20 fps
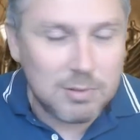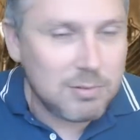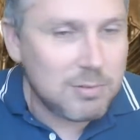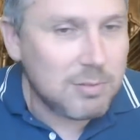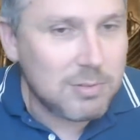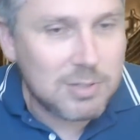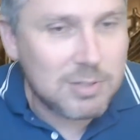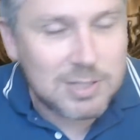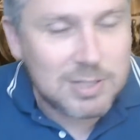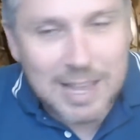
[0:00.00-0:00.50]

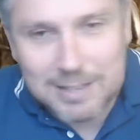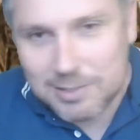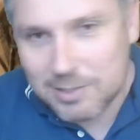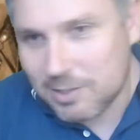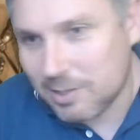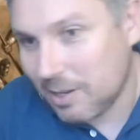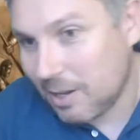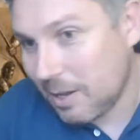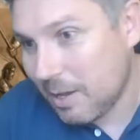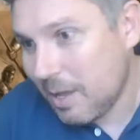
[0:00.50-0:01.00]

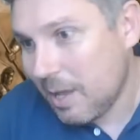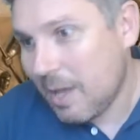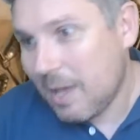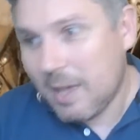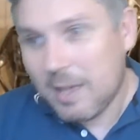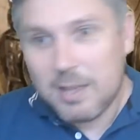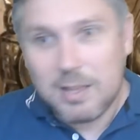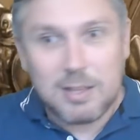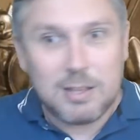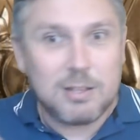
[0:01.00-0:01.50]
Sansa,
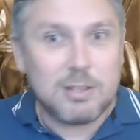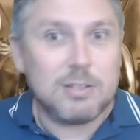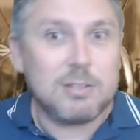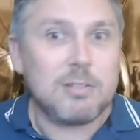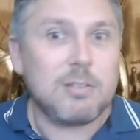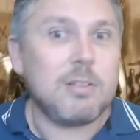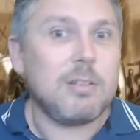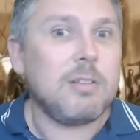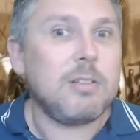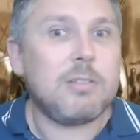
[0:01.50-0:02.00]

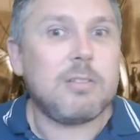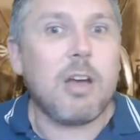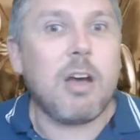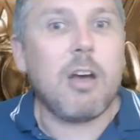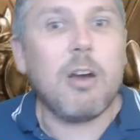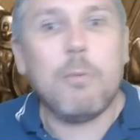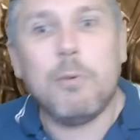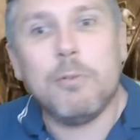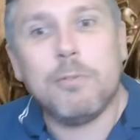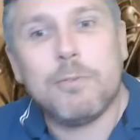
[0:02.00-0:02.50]

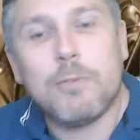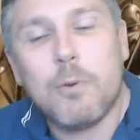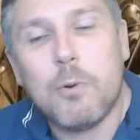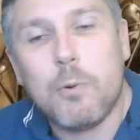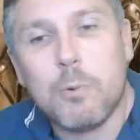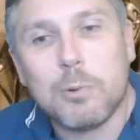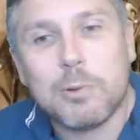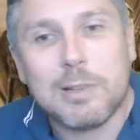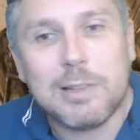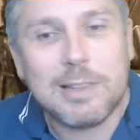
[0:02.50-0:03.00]
direwolf
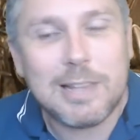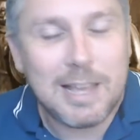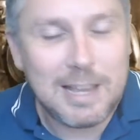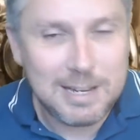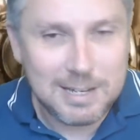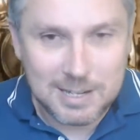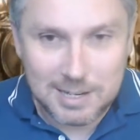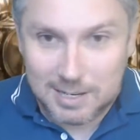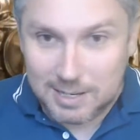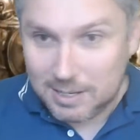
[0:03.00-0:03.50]
called
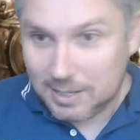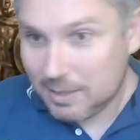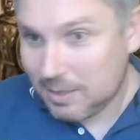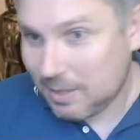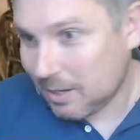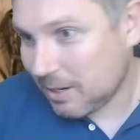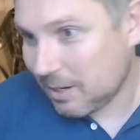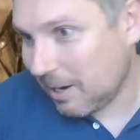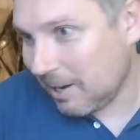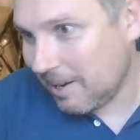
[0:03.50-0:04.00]
Lady. The
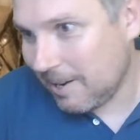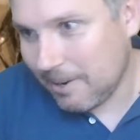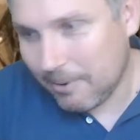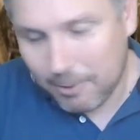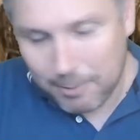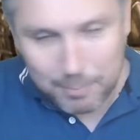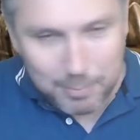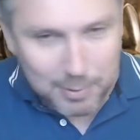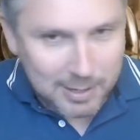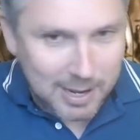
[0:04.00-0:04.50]
clear
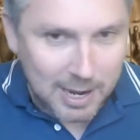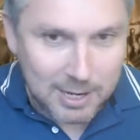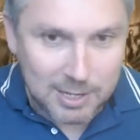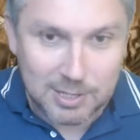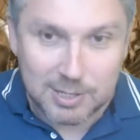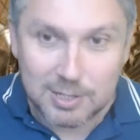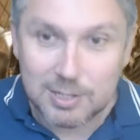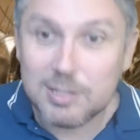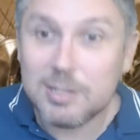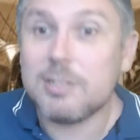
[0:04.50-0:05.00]

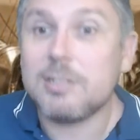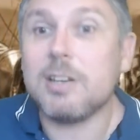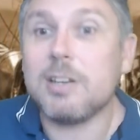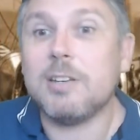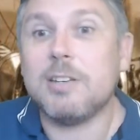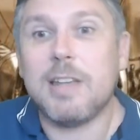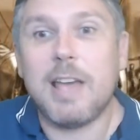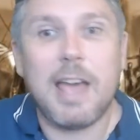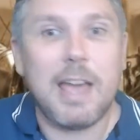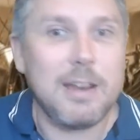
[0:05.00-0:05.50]
implication she's going
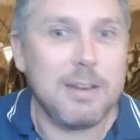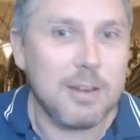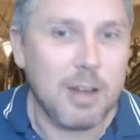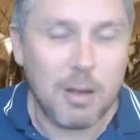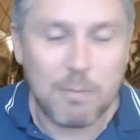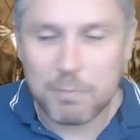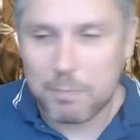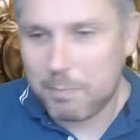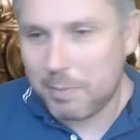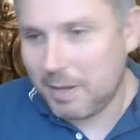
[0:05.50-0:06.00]
to end
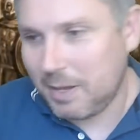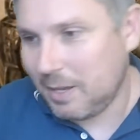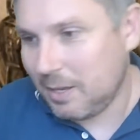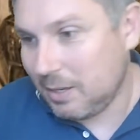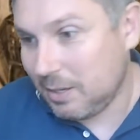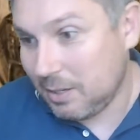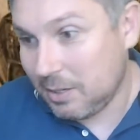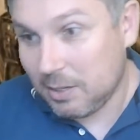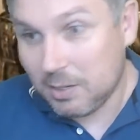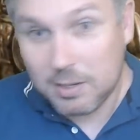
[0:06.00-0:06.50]
up
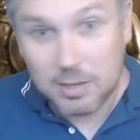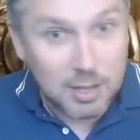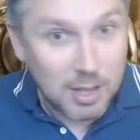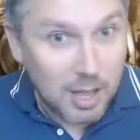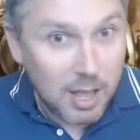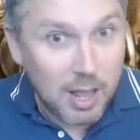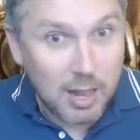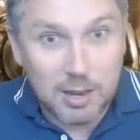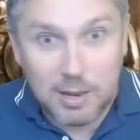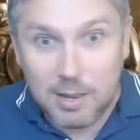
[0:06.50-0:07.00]
being
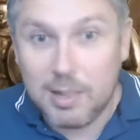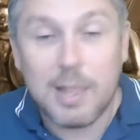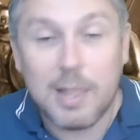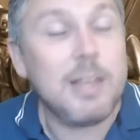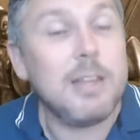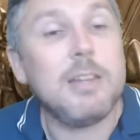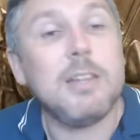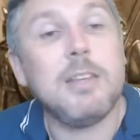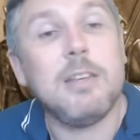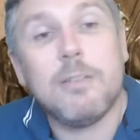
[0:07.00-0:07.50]

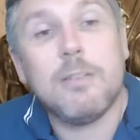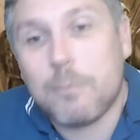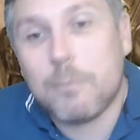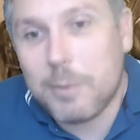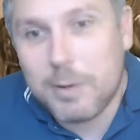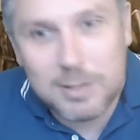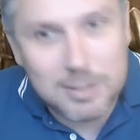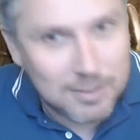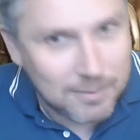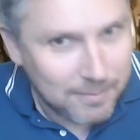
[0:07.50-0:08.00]
Lady of
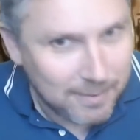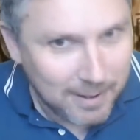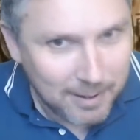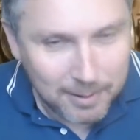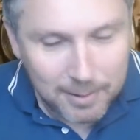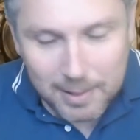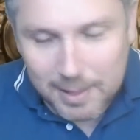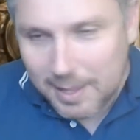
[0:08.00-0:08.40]
Winterfell.